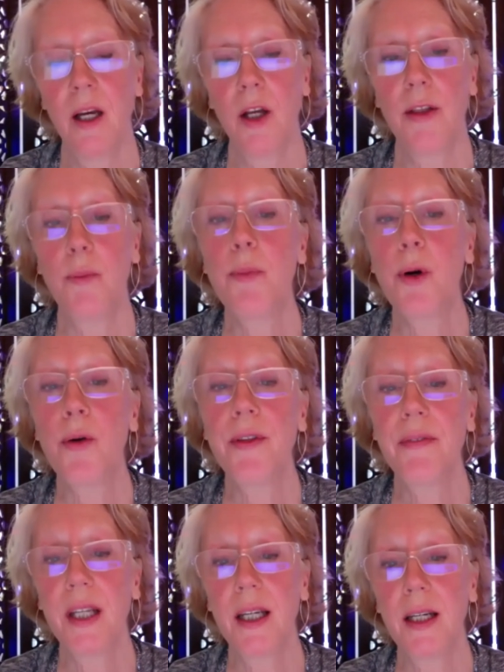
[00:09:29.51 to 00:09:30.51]
the birth
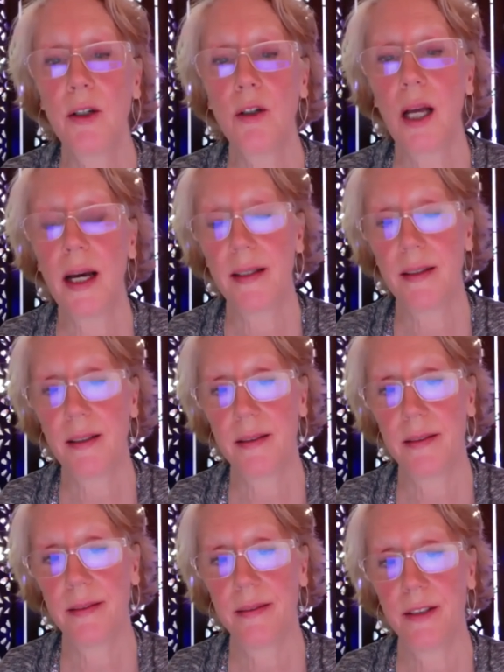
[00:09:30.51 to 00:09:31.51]
of the inner light,
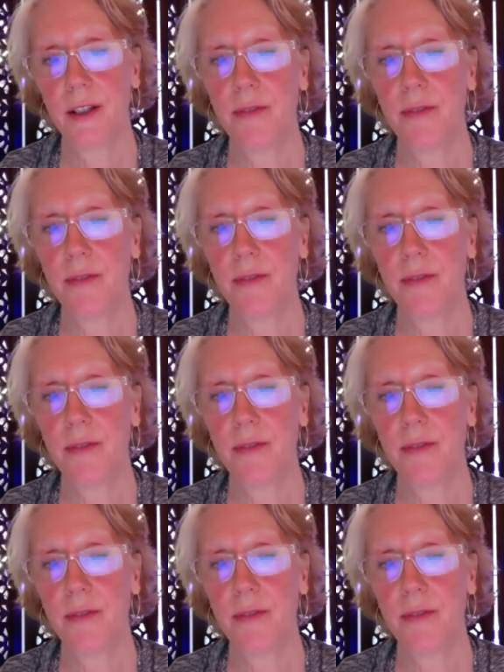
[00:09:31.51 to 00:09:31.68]
the